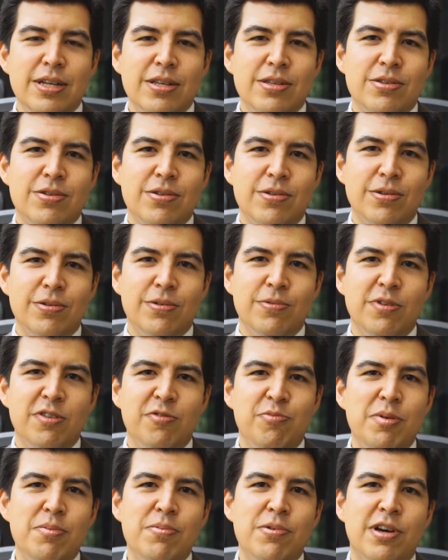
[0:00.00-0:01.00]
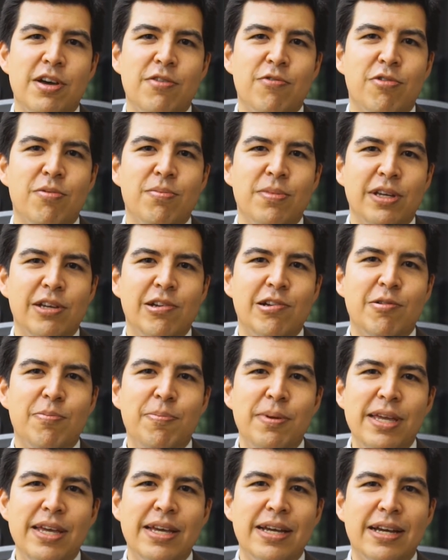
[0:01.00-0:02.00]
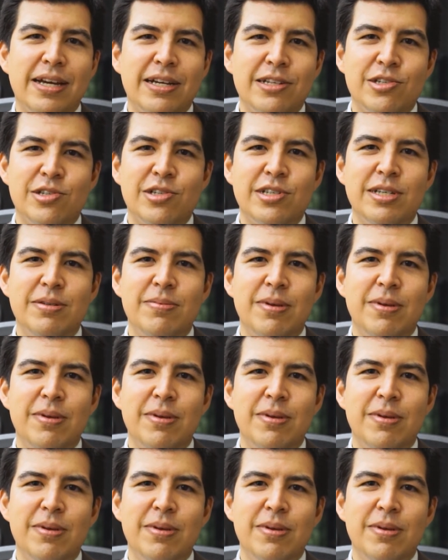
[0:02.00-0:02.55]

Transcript: So if people come from a European country,